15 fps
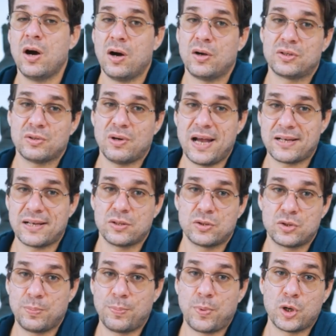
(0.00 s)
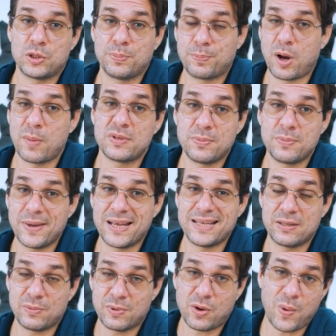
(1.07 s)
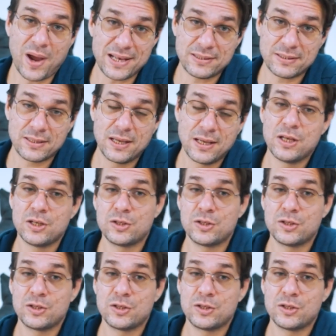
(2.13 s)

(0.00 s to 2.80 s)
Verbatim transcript: Also, Axios supports promise-based requests,